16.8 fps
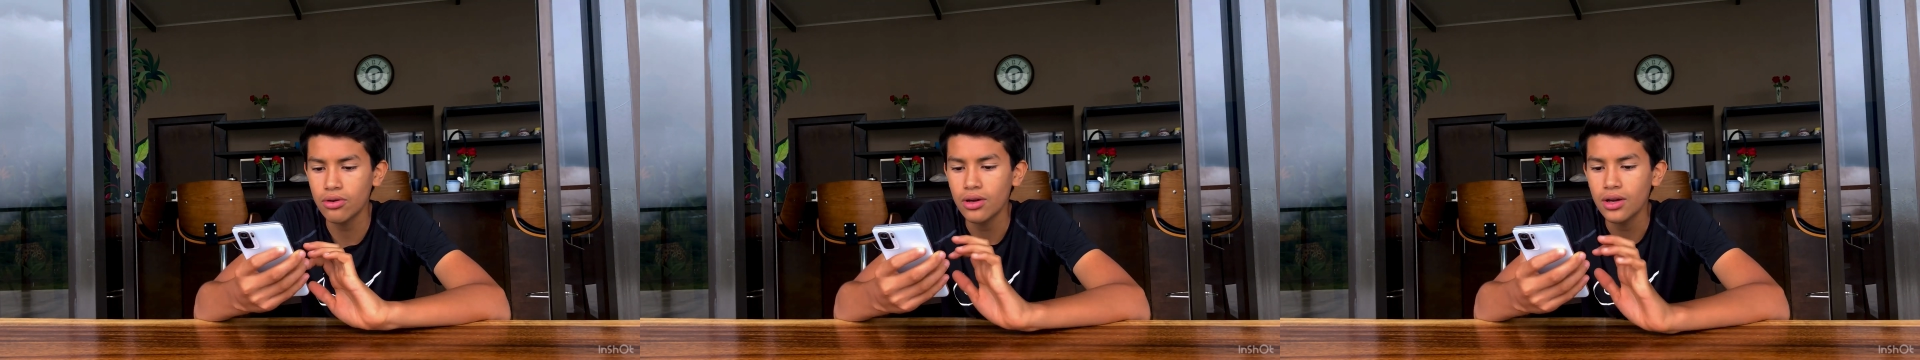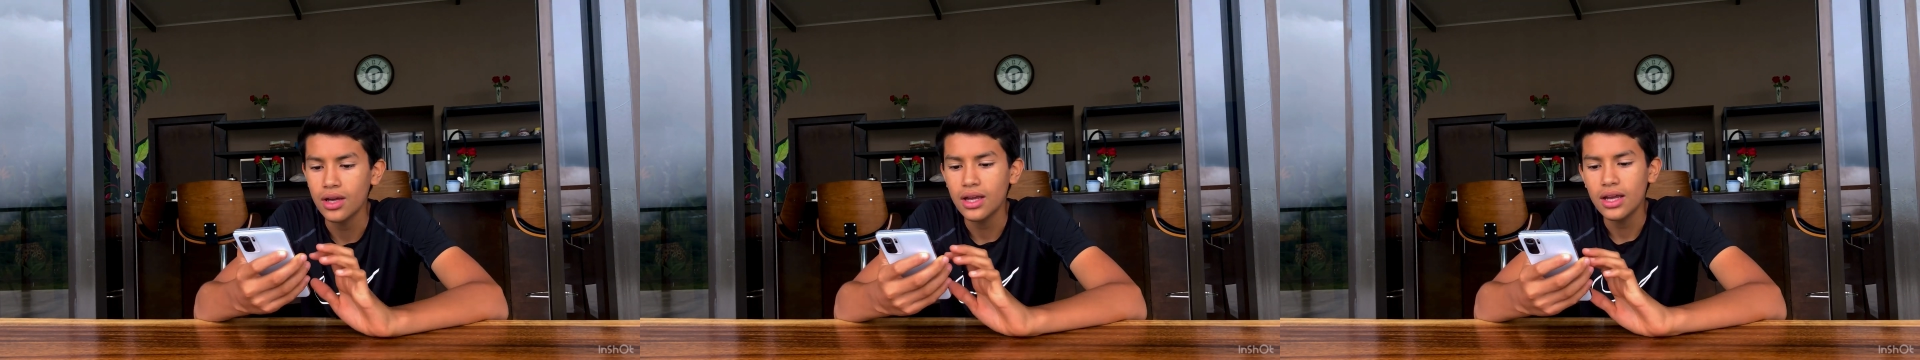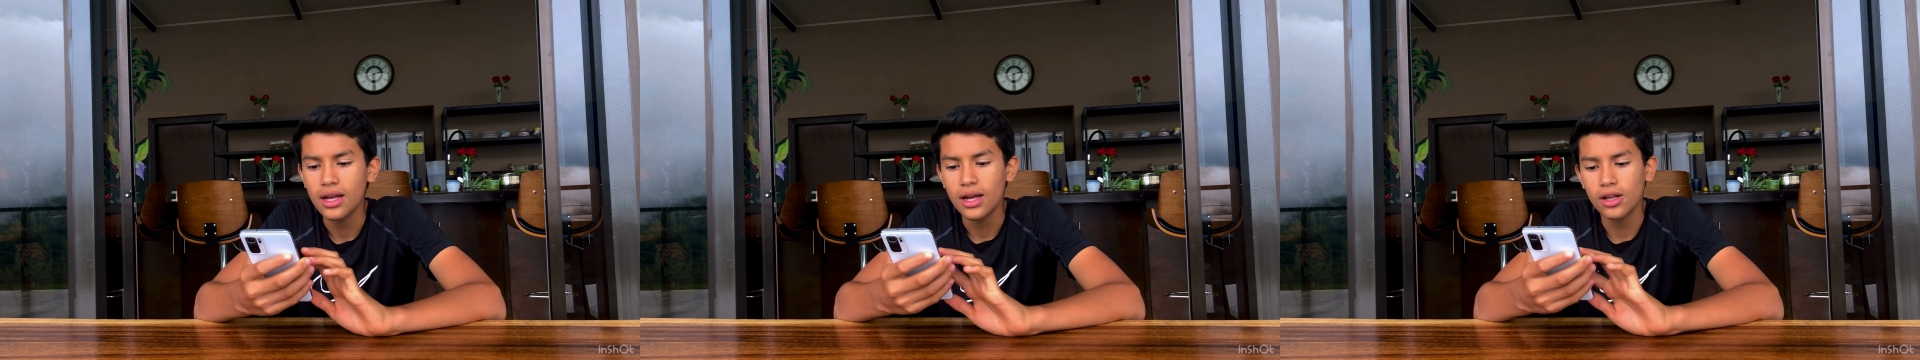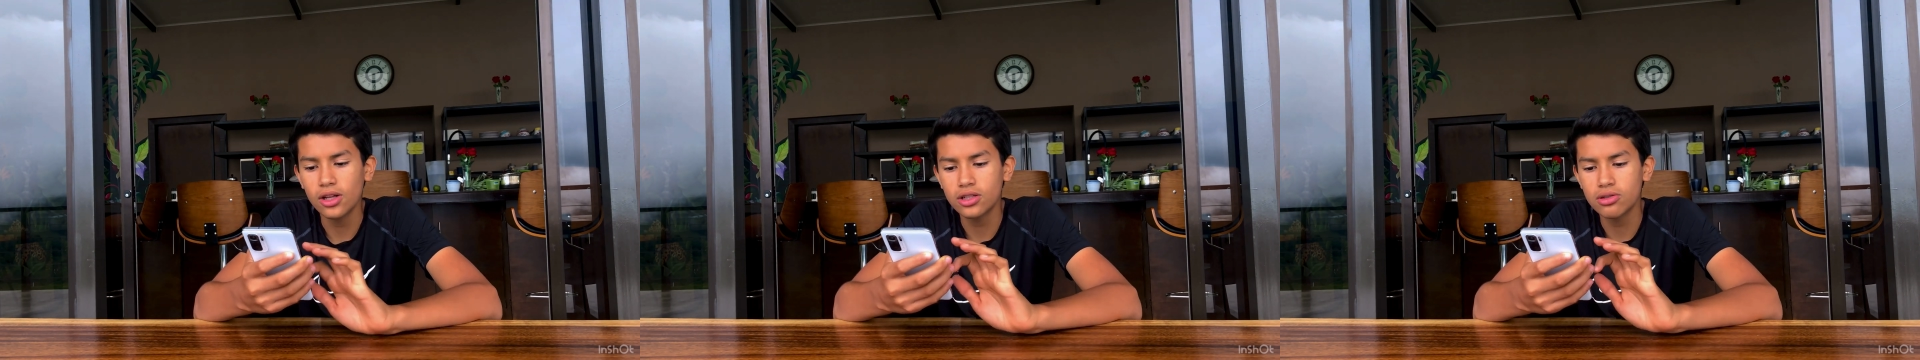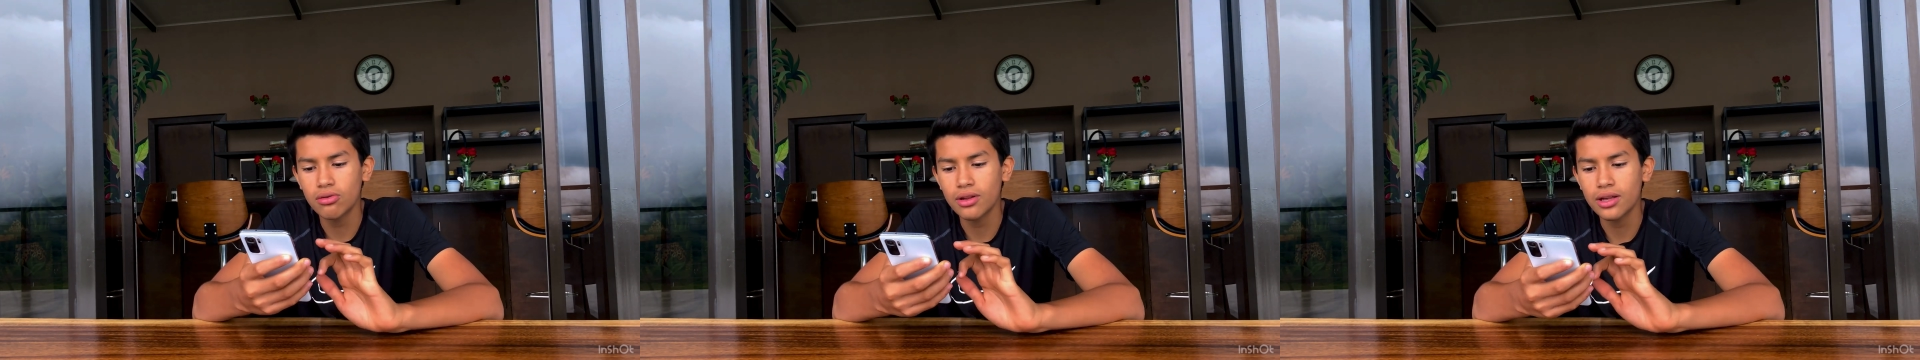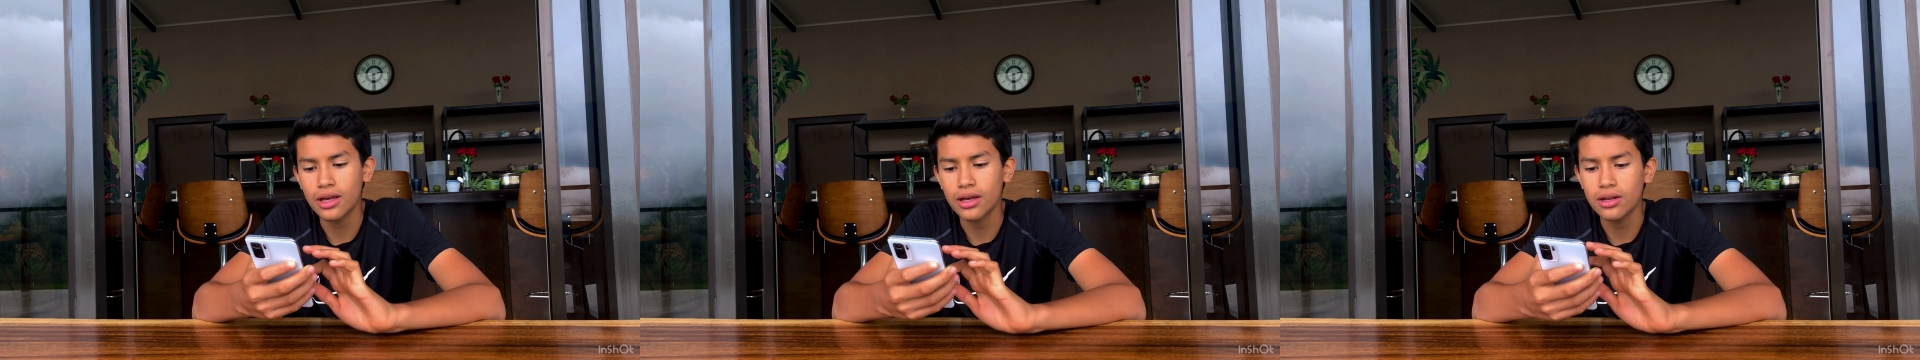It looks
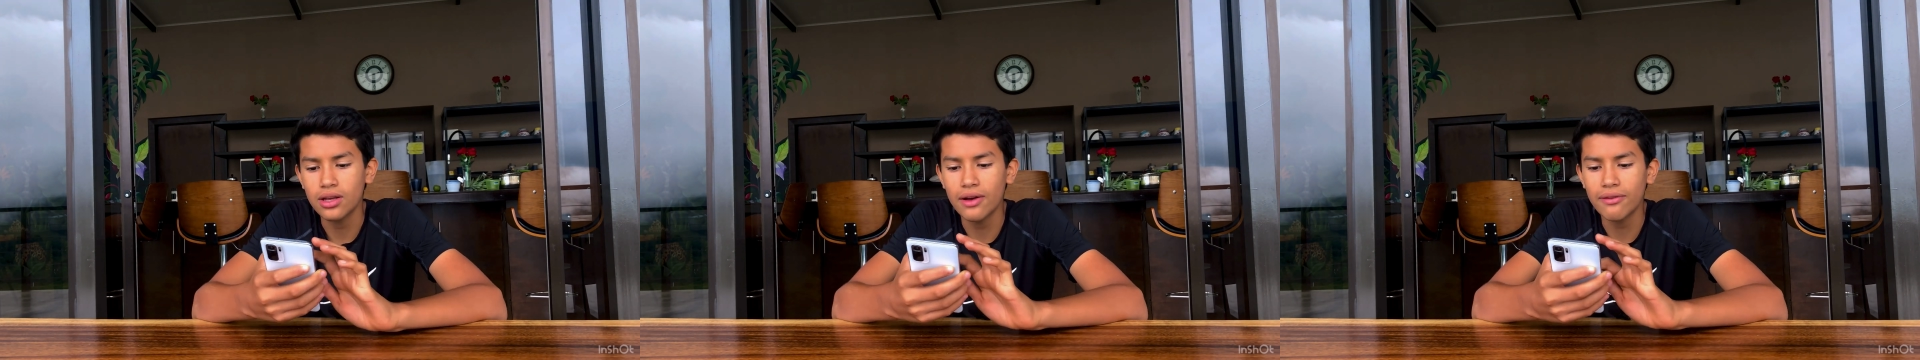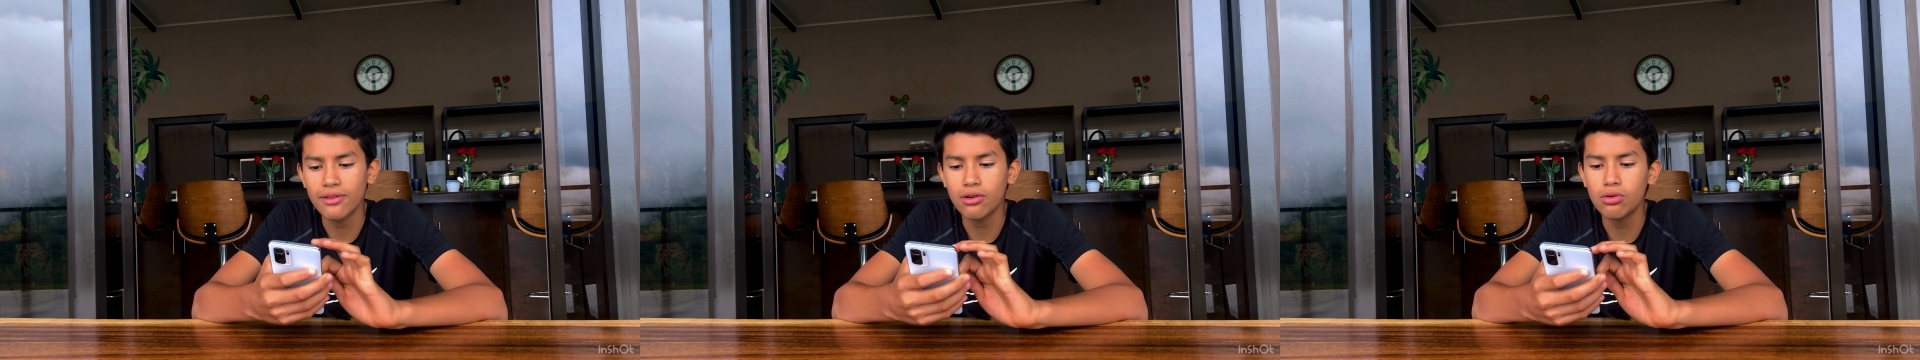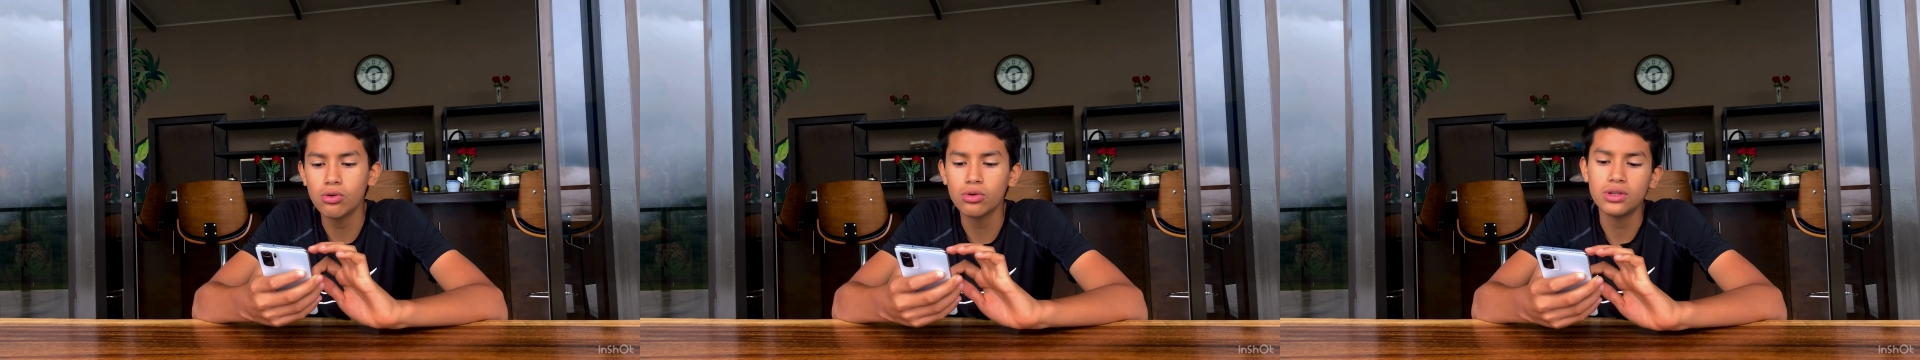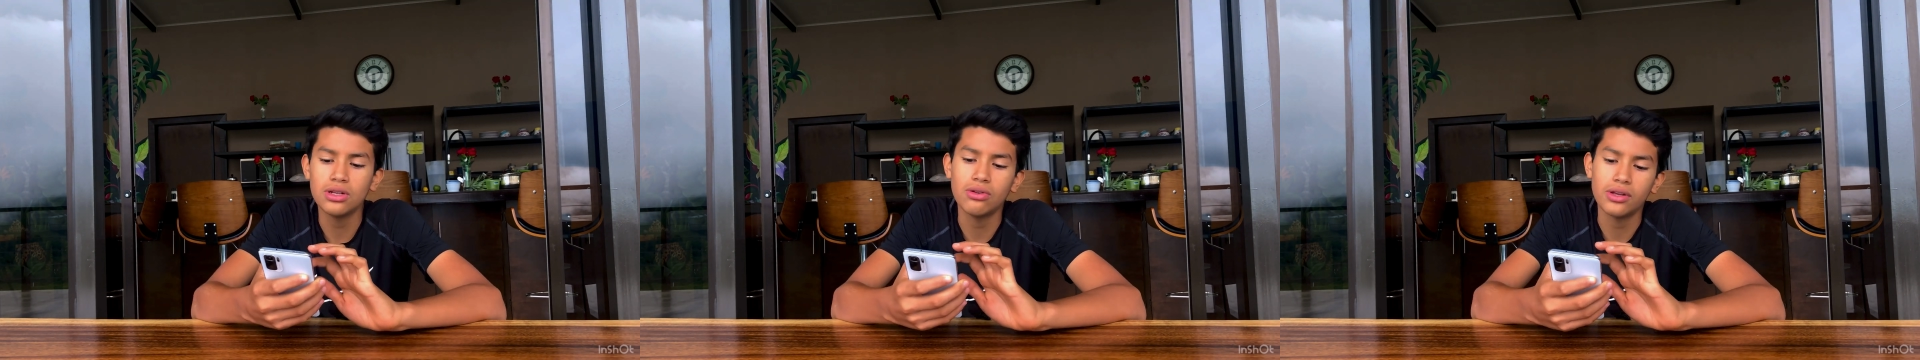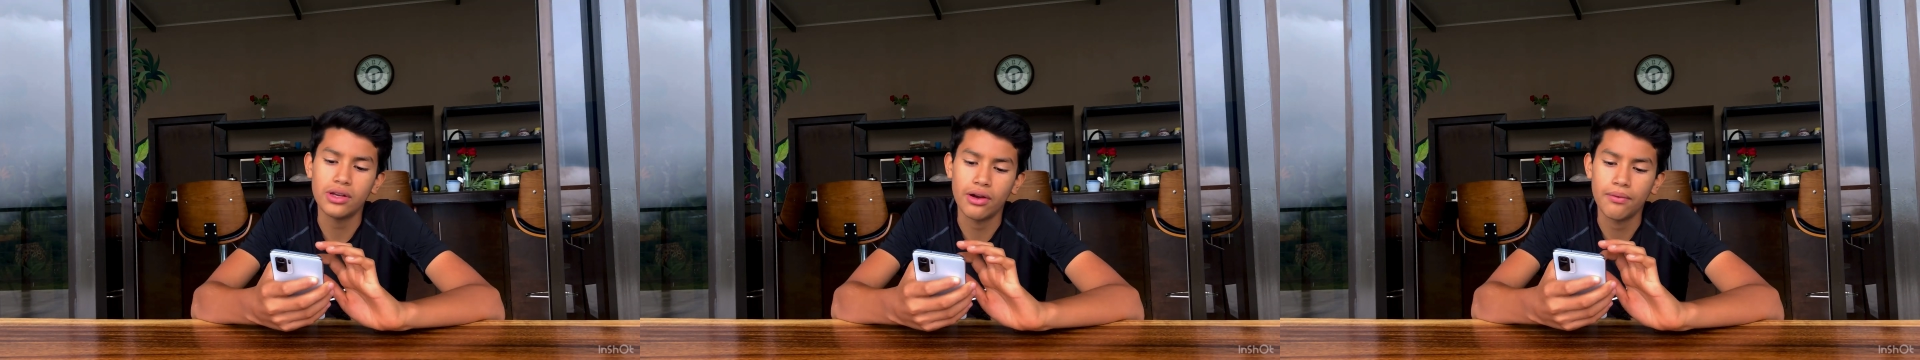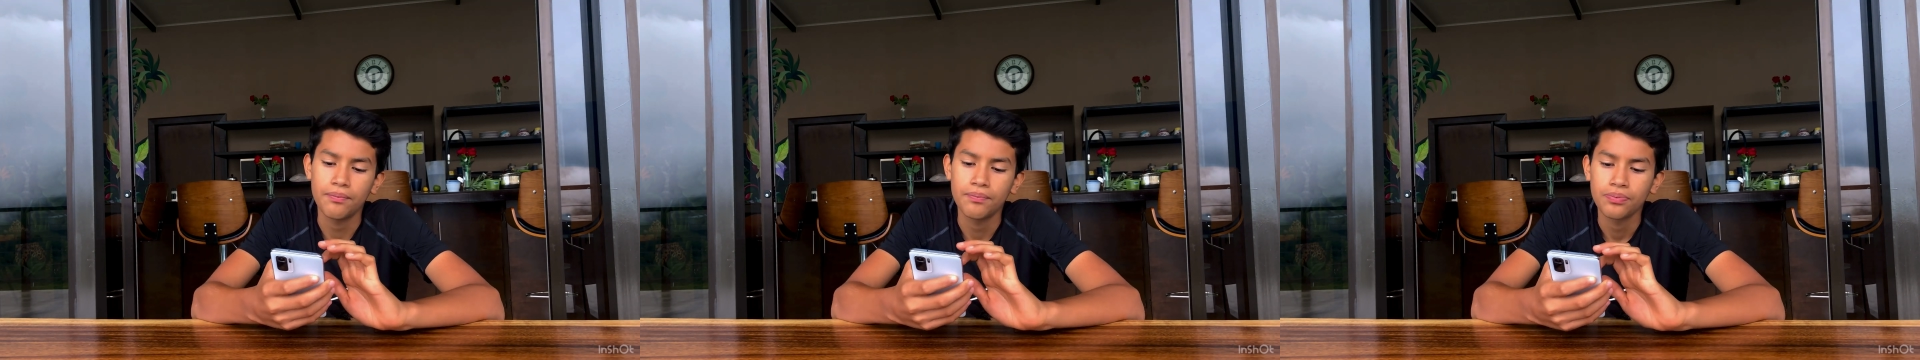really good. You have the whole deal
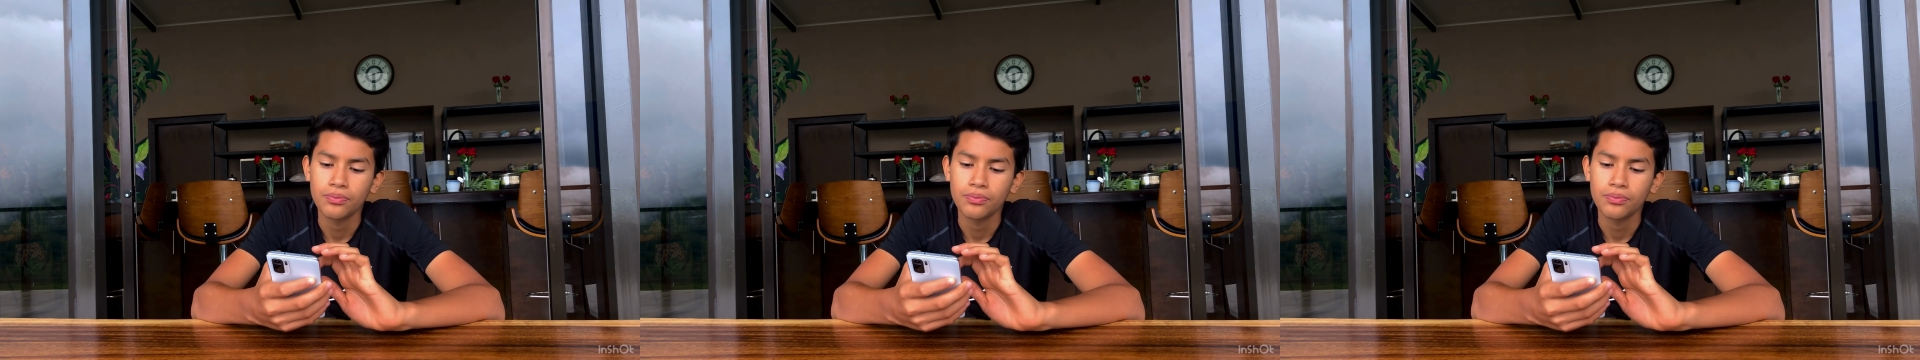here.